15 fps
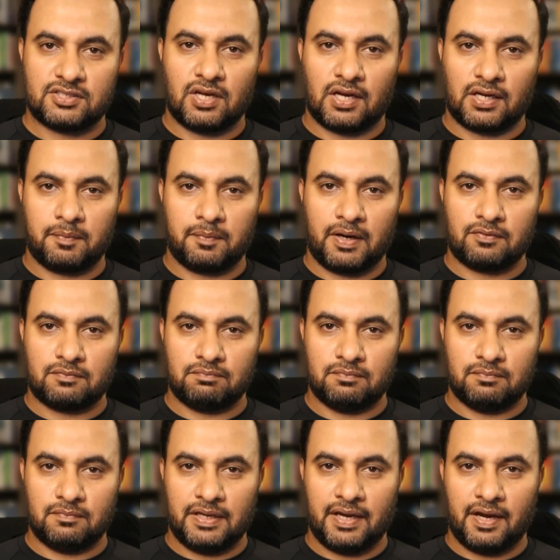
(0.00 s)
talk about
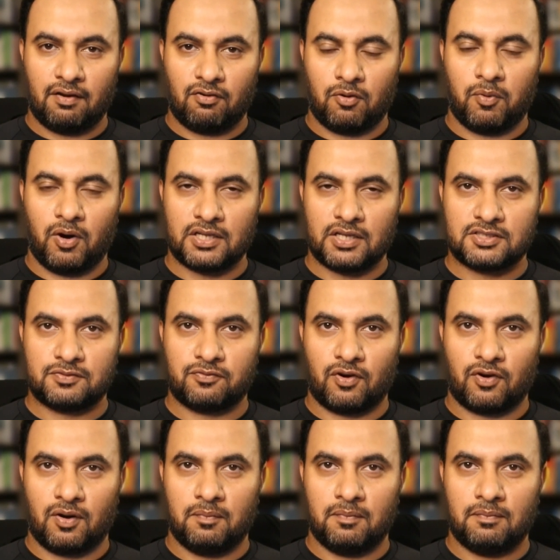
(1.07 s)
AI robots
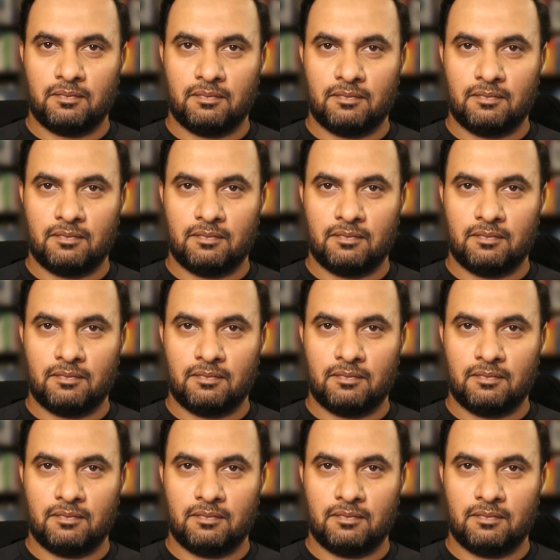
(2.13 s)
from